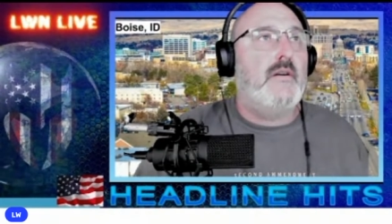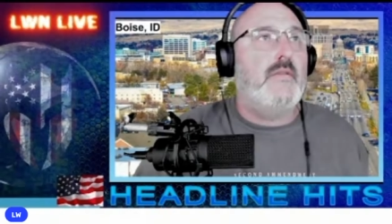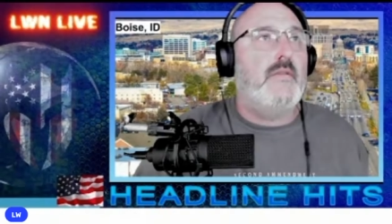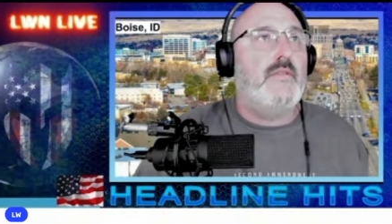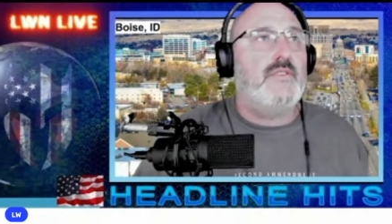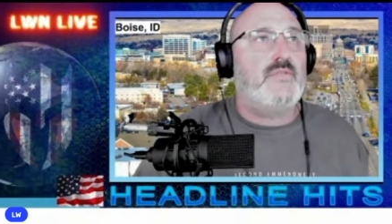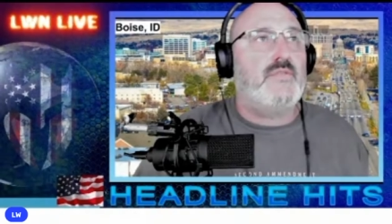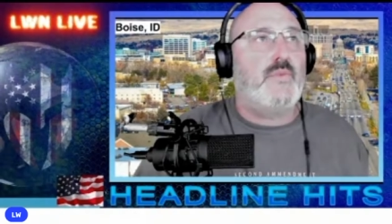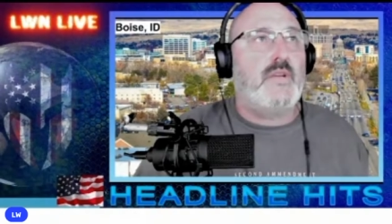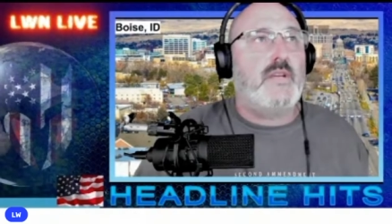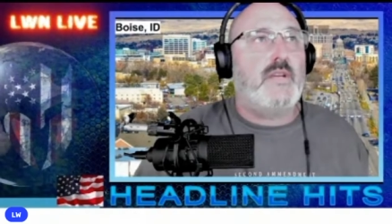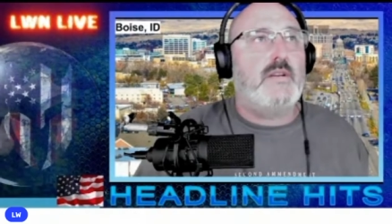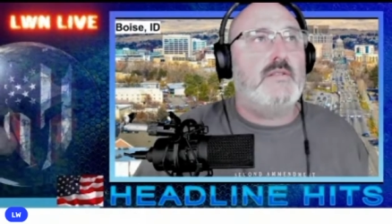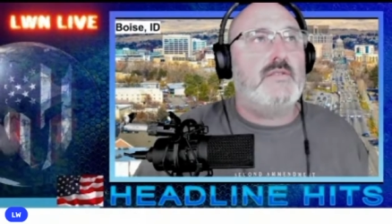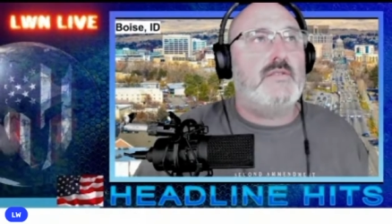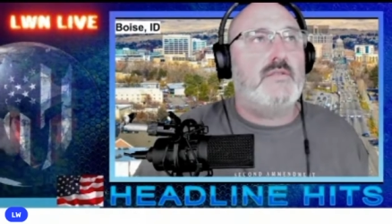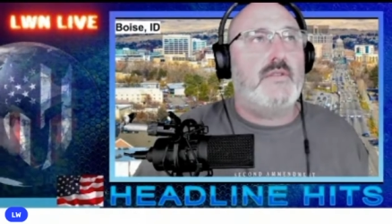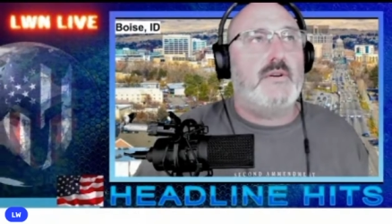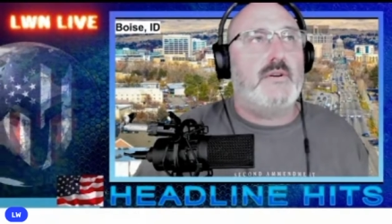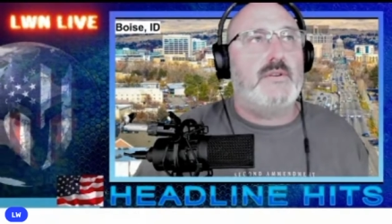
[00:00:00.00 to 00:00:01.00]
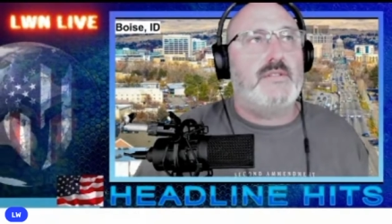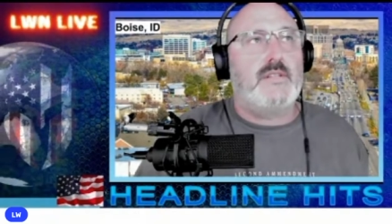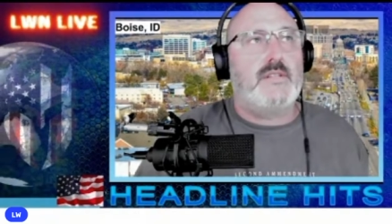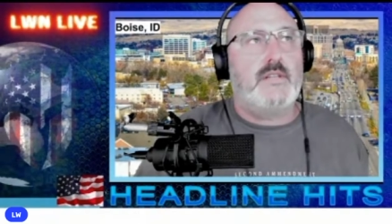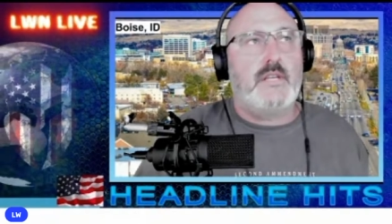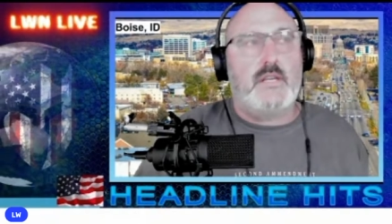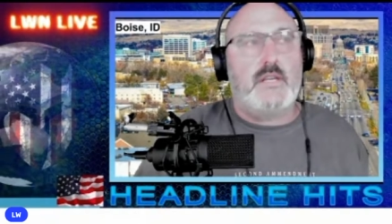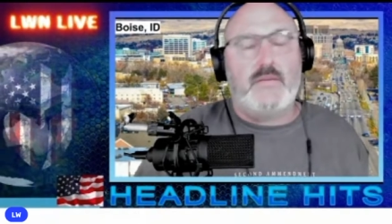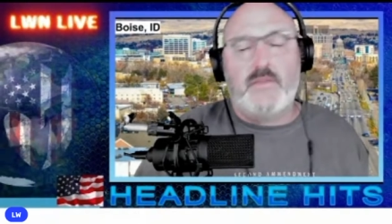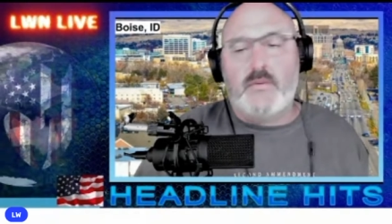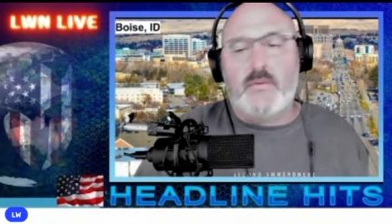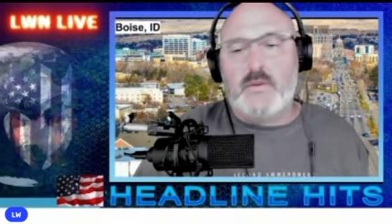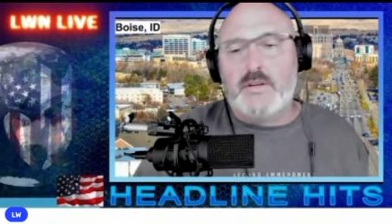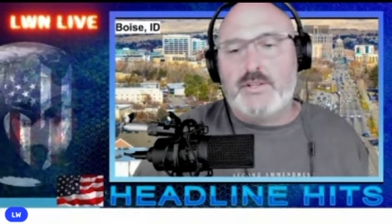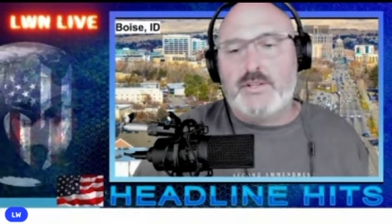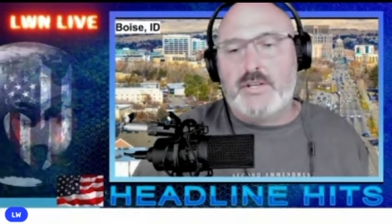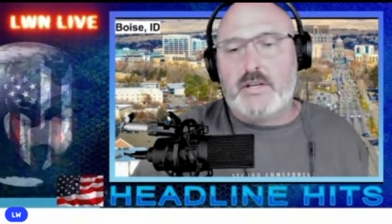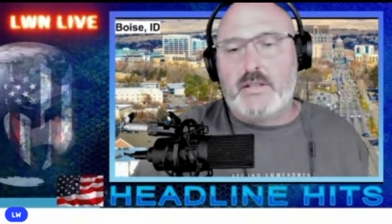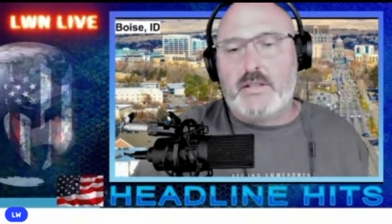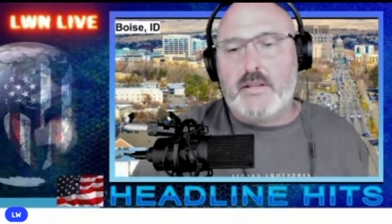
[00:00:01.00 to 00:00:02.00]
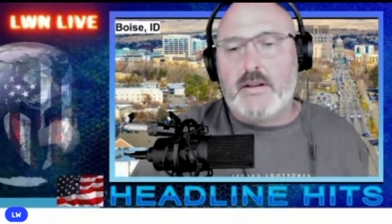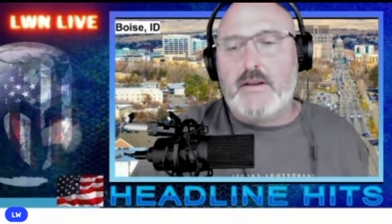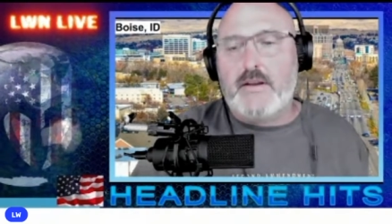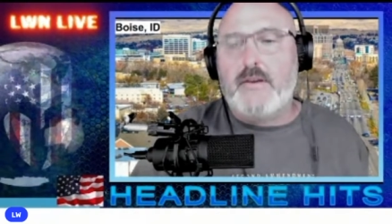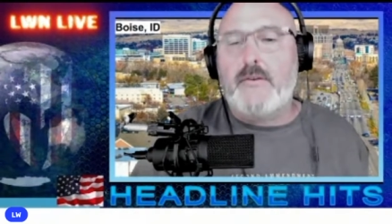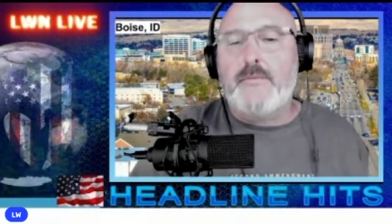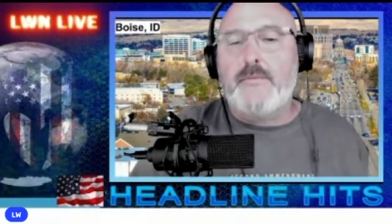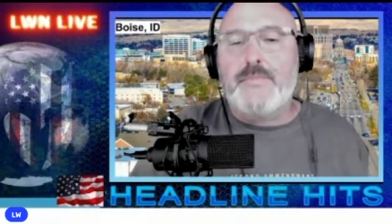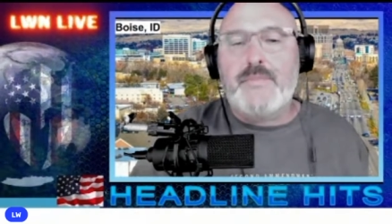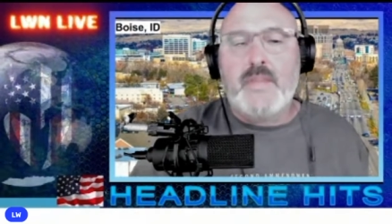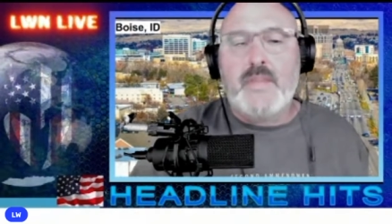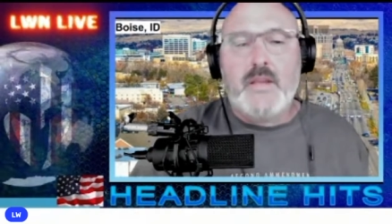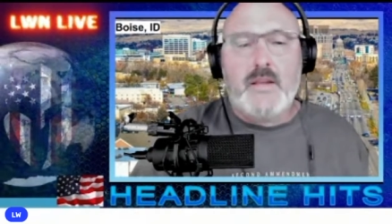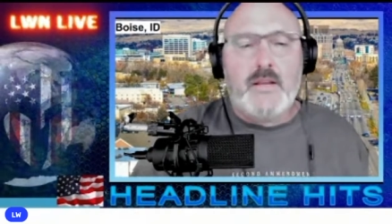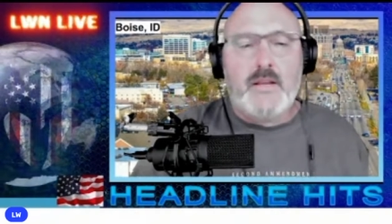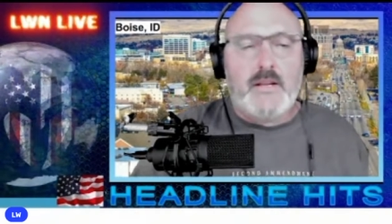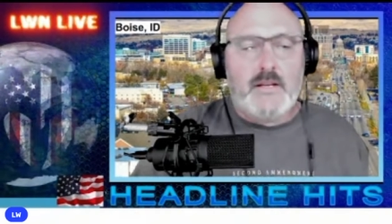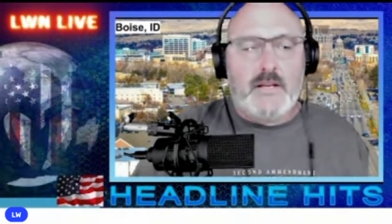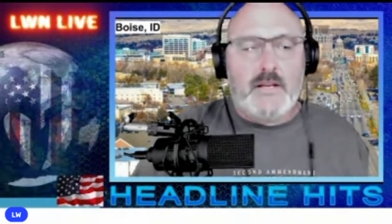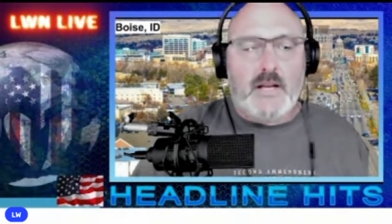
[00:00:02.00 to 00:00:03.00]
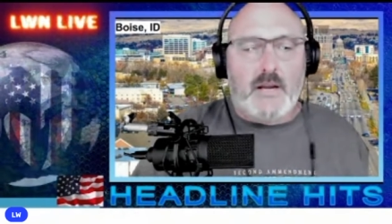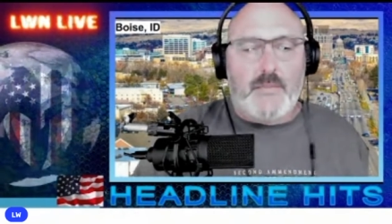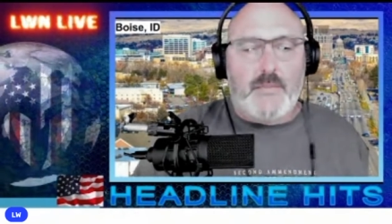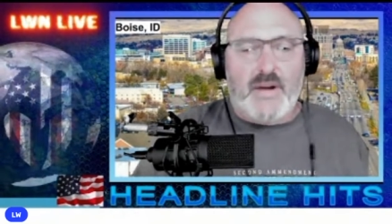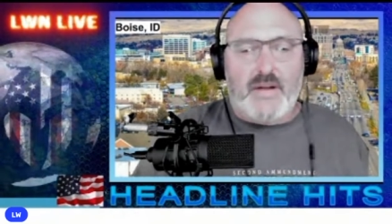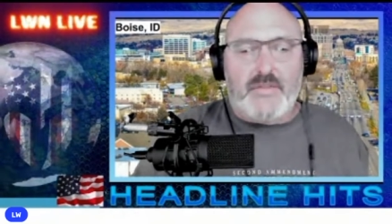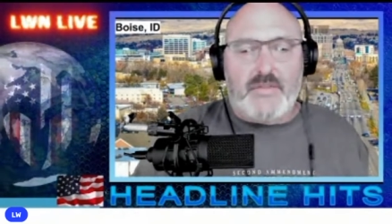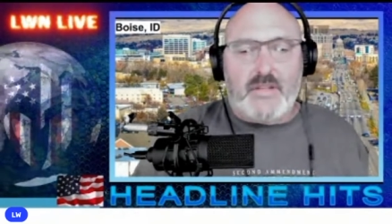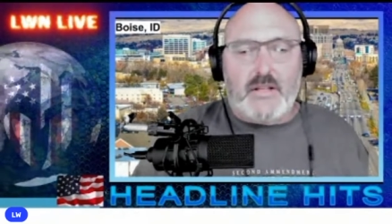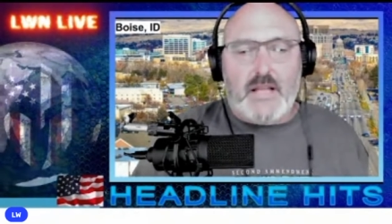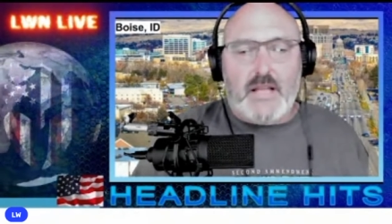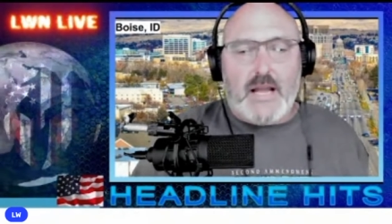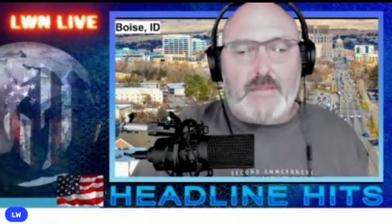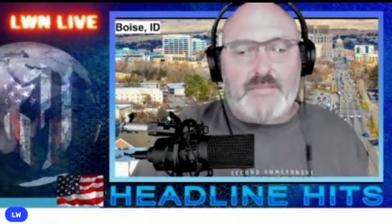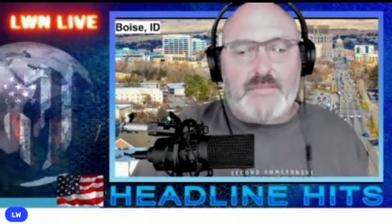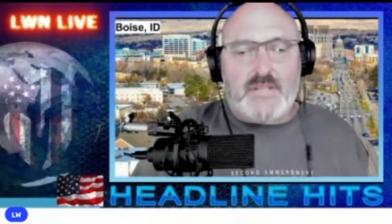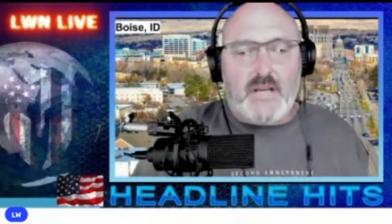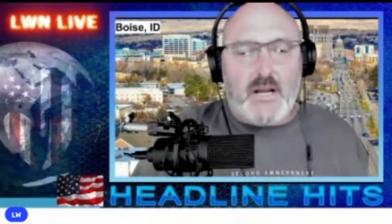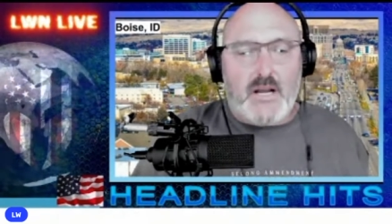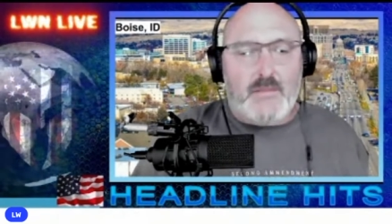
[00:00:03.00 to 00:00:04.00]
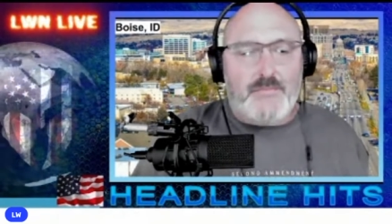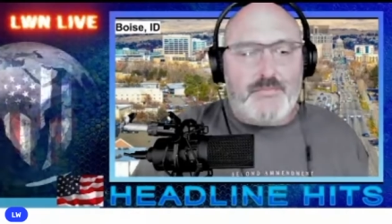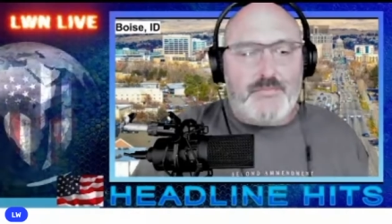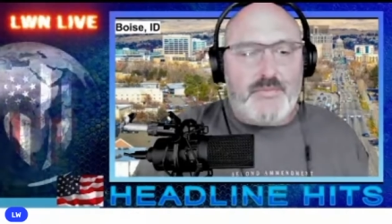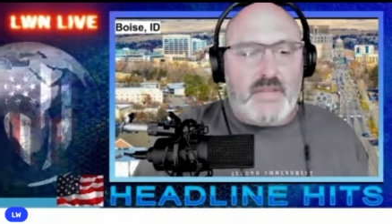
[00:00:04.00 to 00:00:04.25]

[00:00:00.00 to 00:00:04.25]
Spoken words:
this weekend. So there's a link if you want to check that out about the laptop.